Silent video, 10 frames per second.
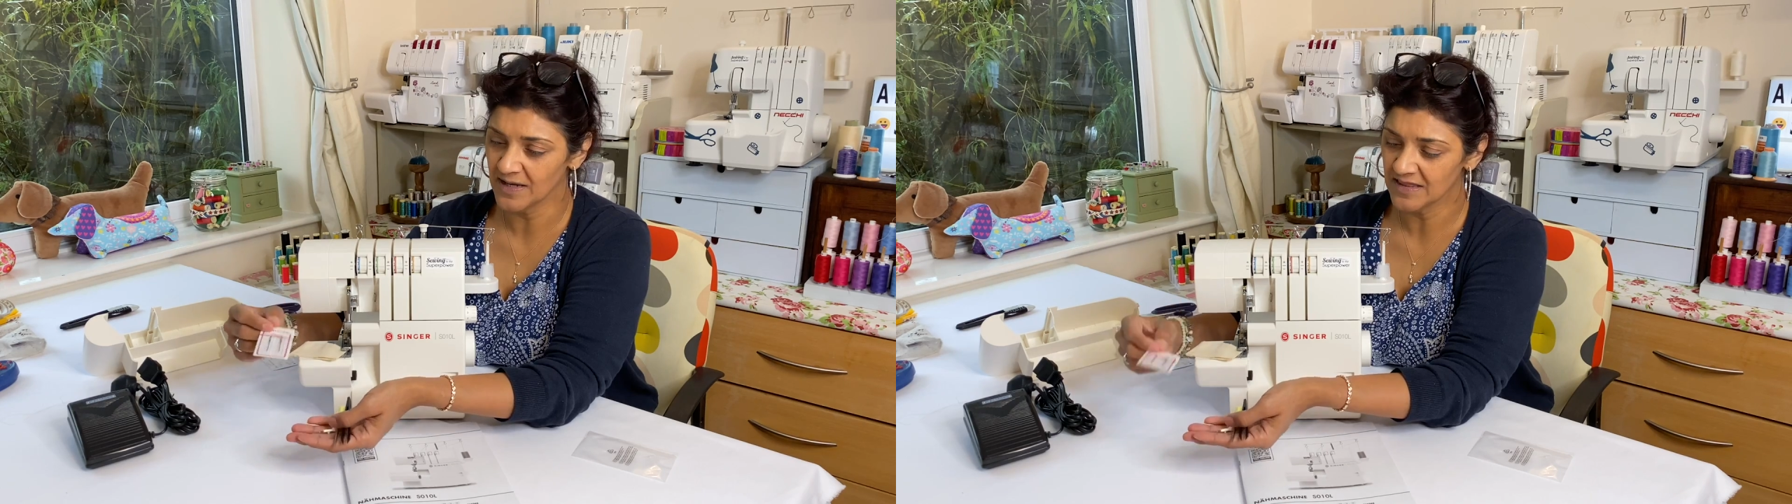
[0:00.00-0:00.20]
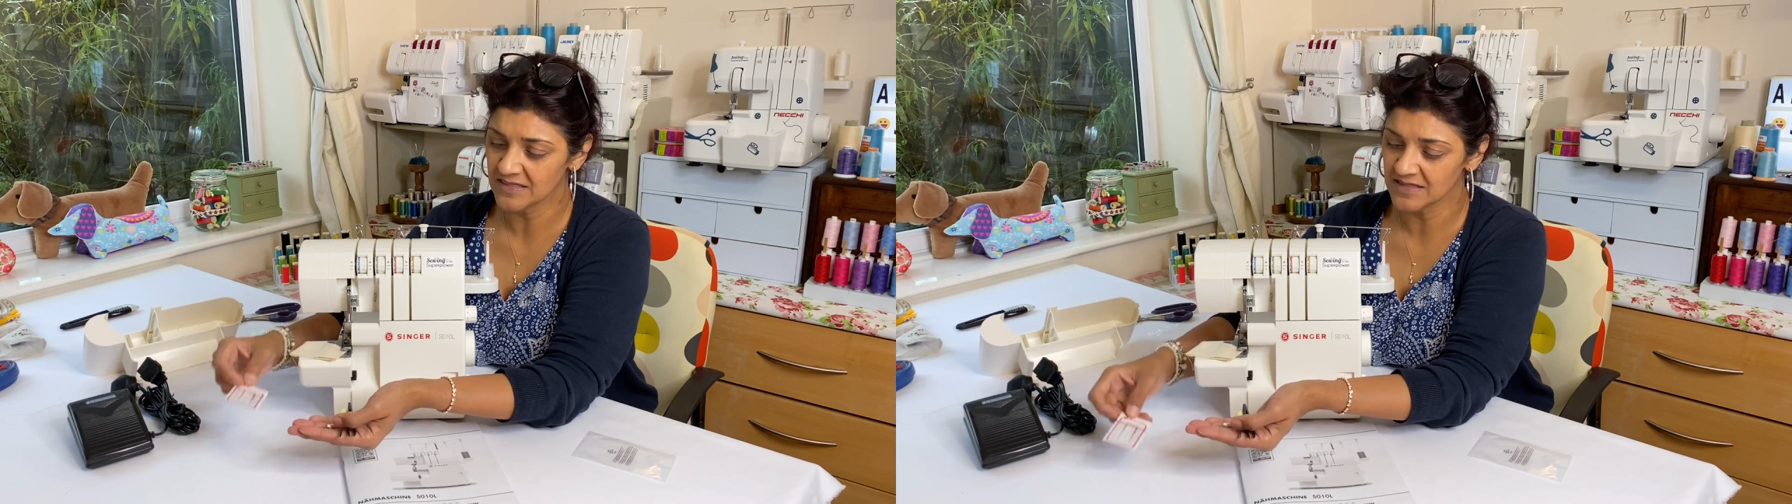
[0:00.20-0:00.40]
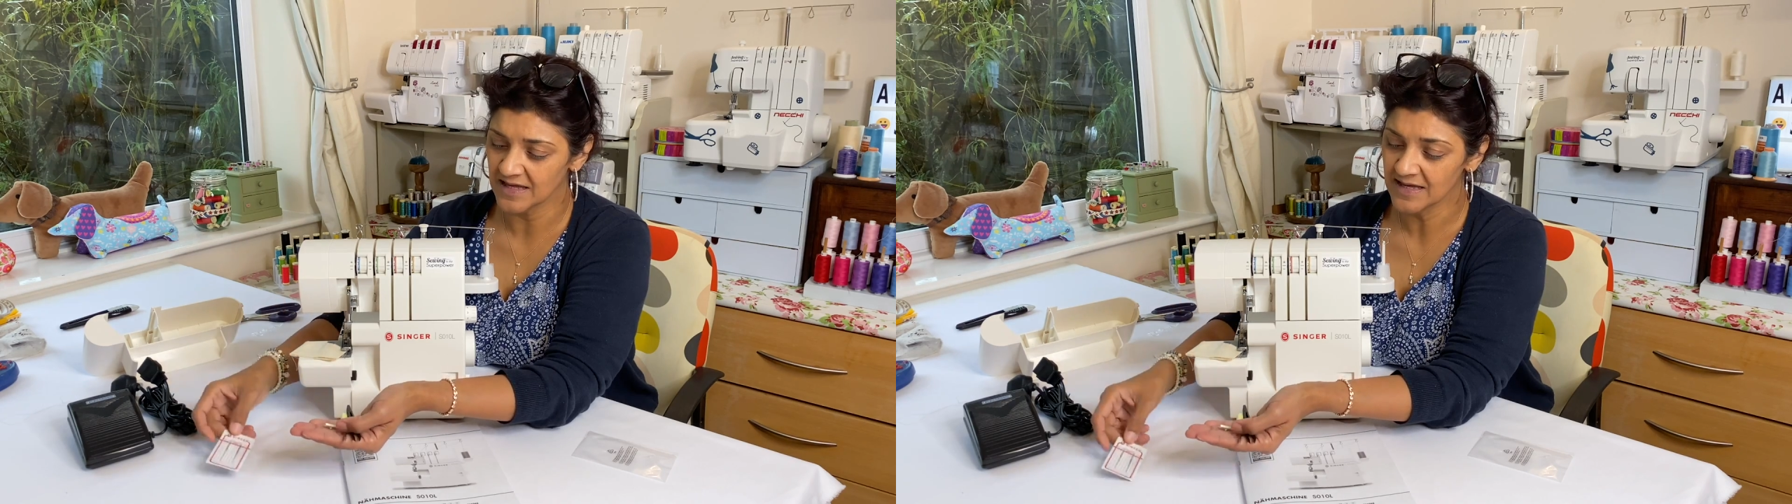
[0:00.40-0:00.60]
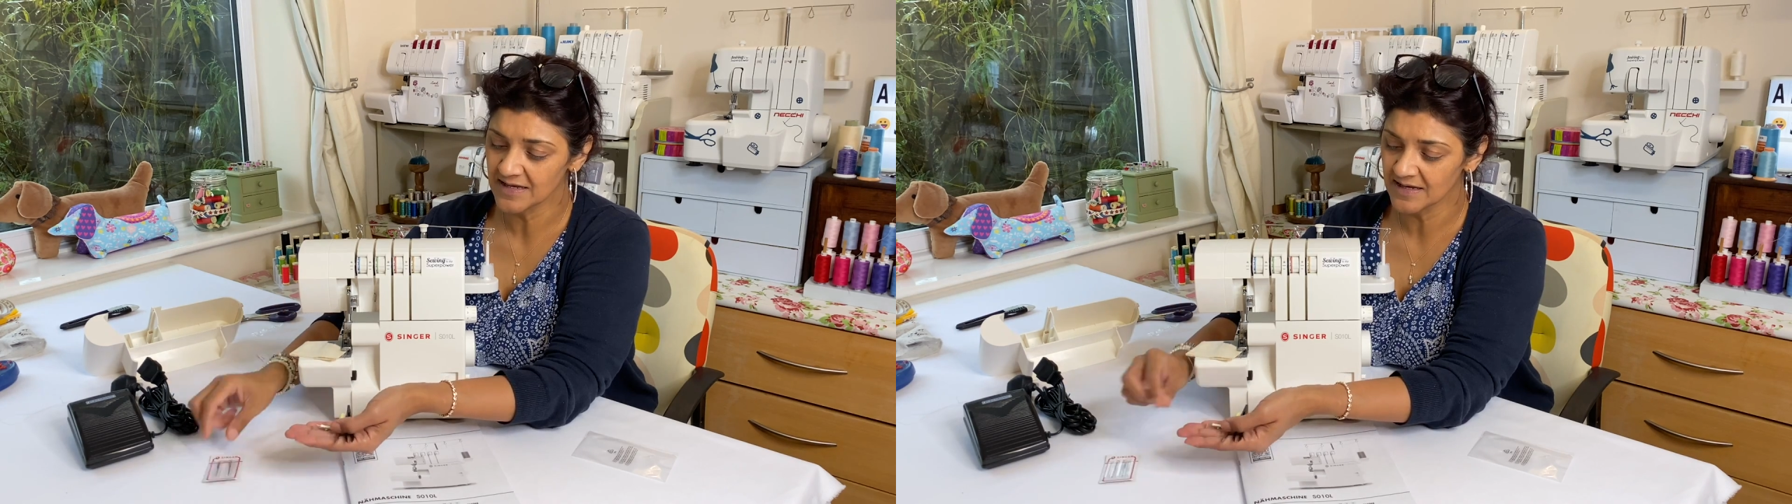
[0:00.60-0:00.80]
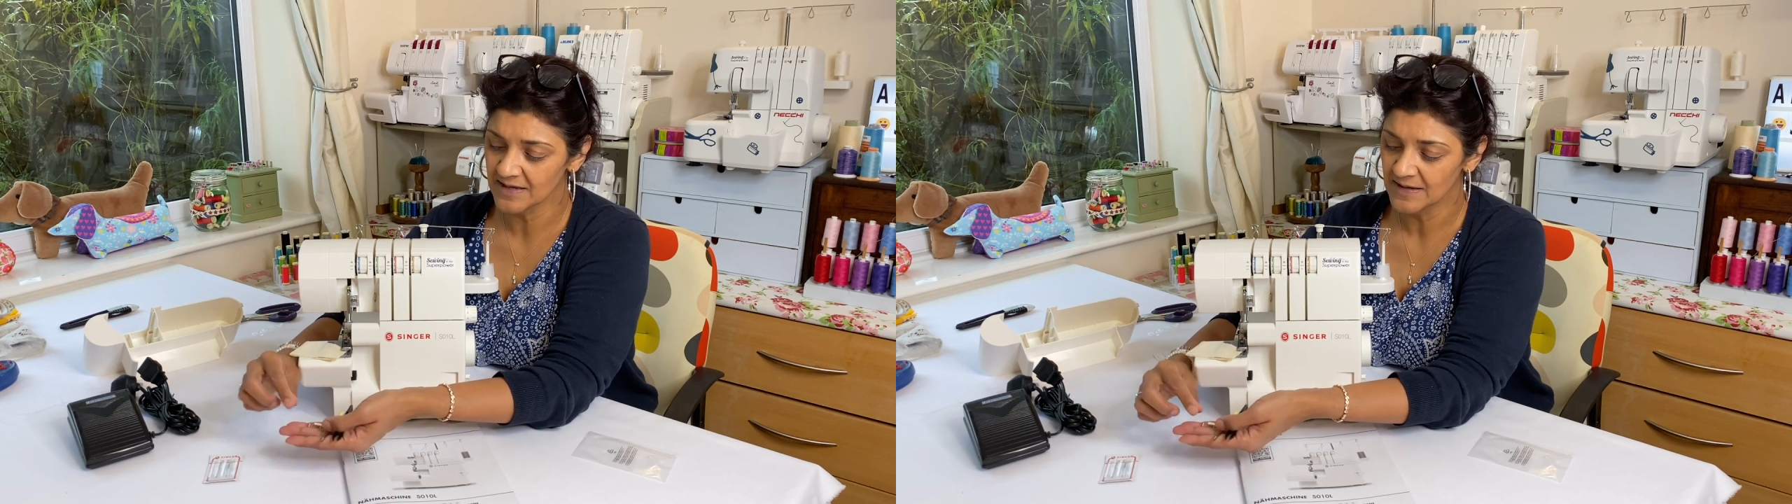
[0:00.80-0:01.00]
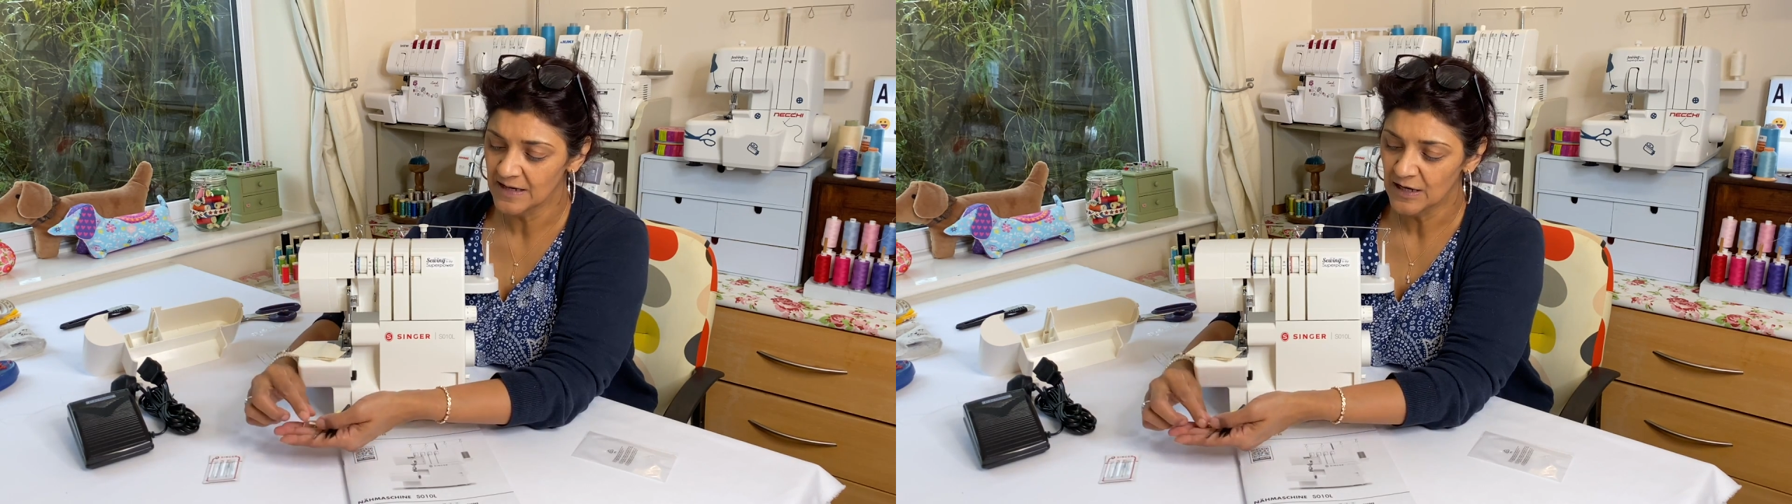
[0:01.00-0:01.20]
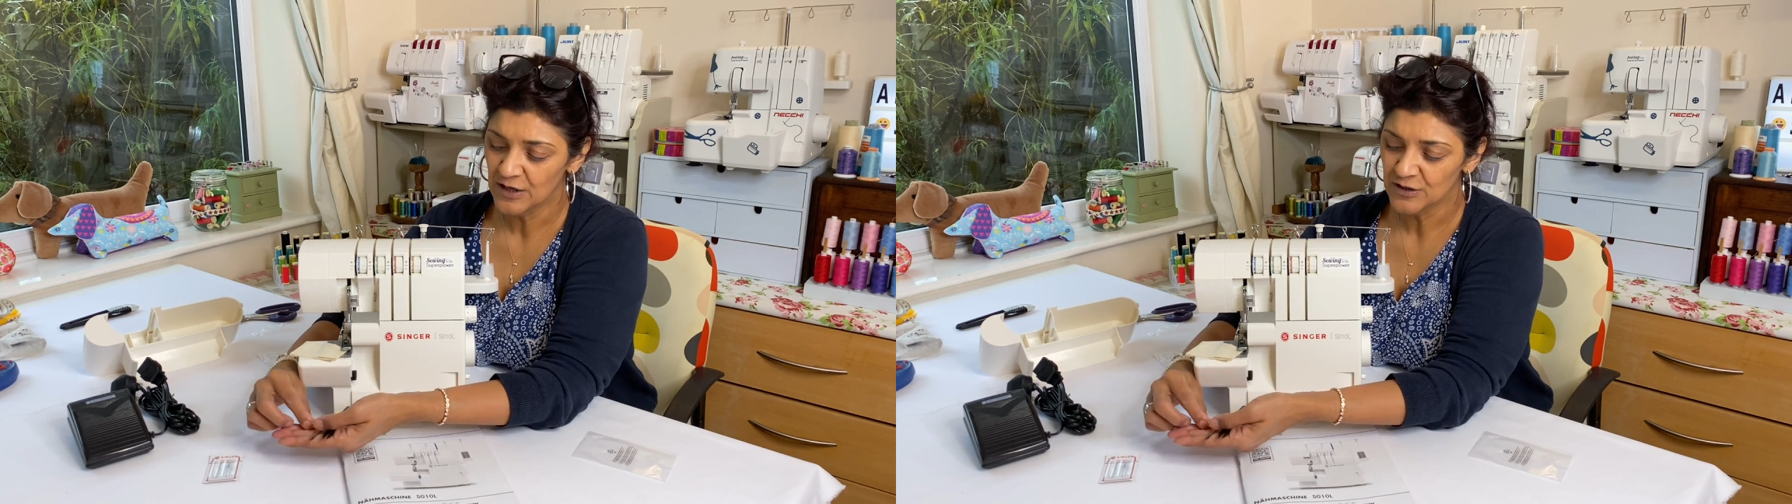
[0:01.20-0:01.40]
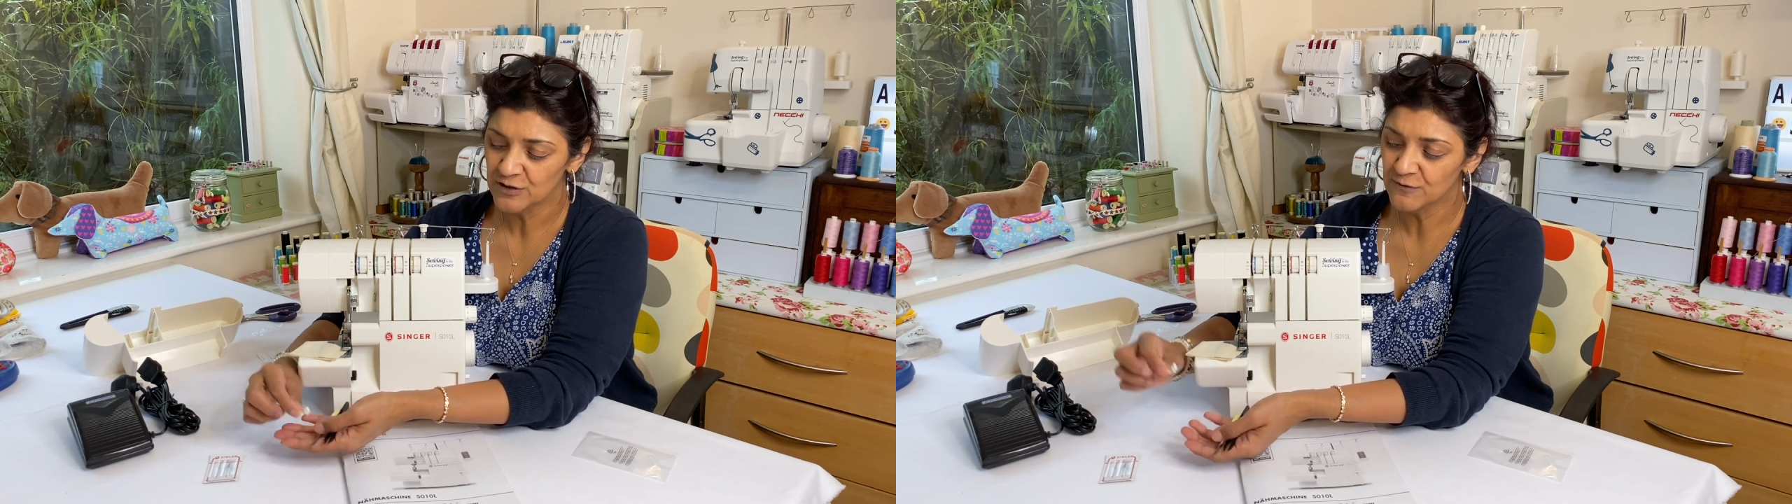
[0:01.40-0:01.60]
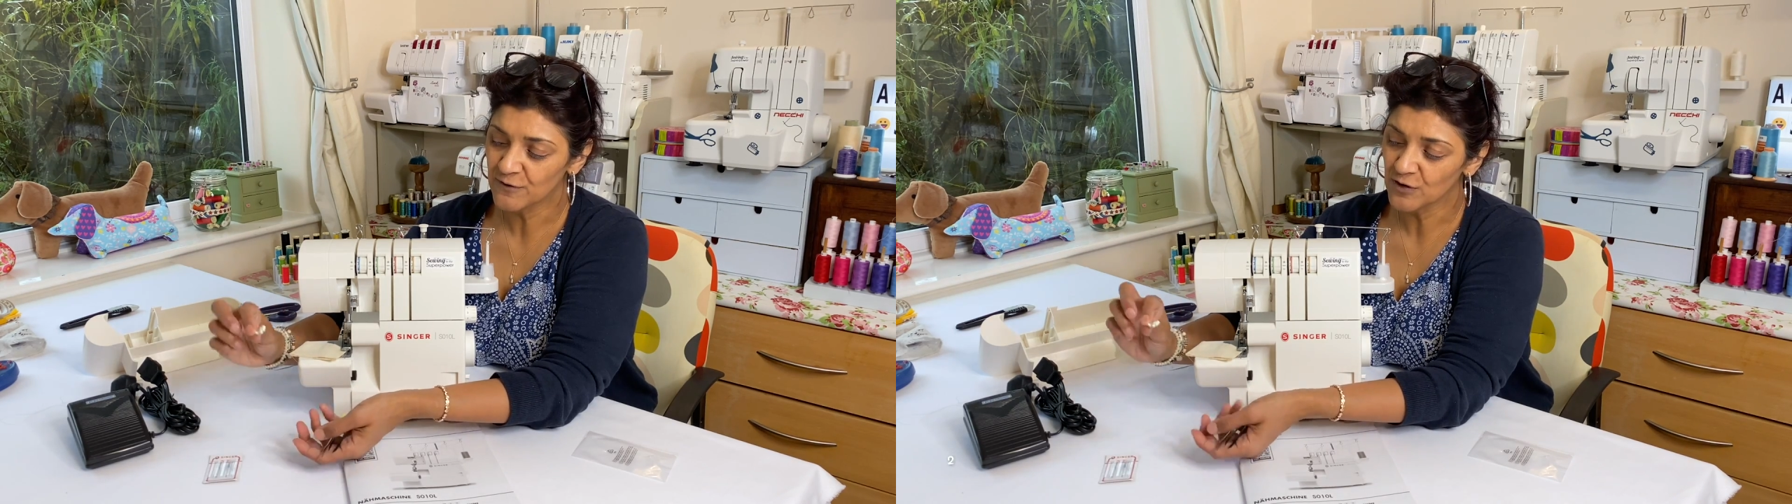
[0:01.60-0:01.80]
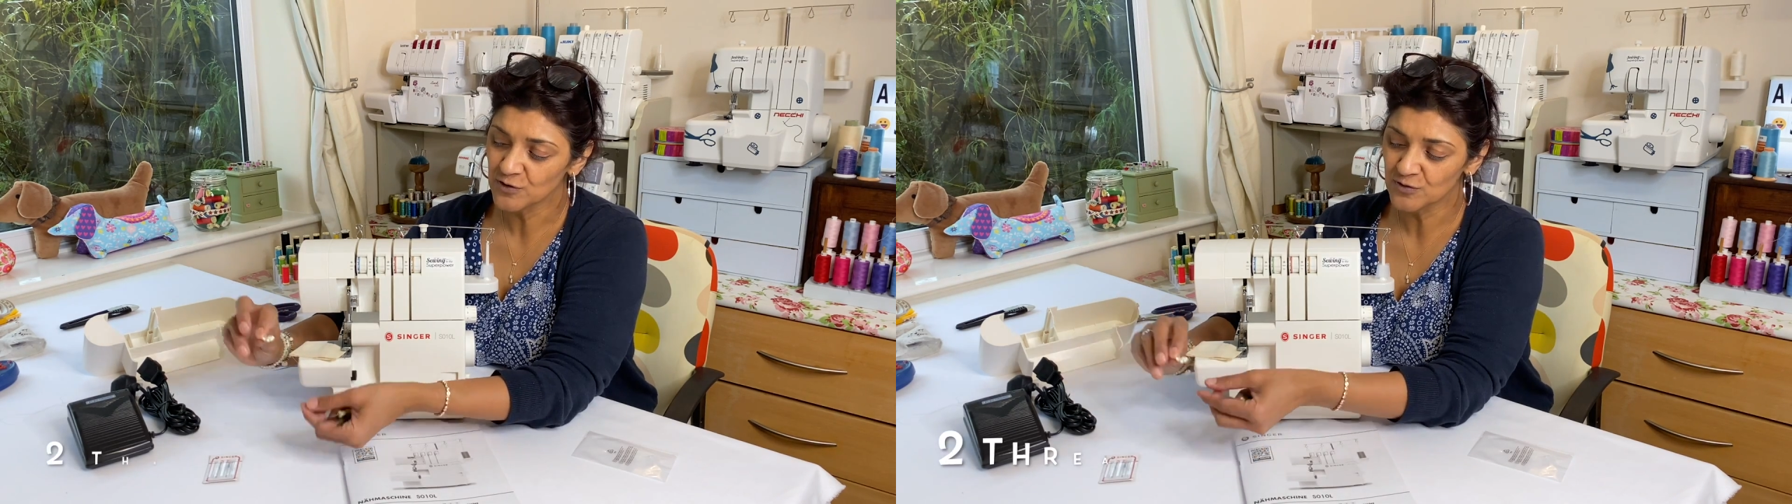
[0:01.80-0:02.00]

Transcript: thick. You've got your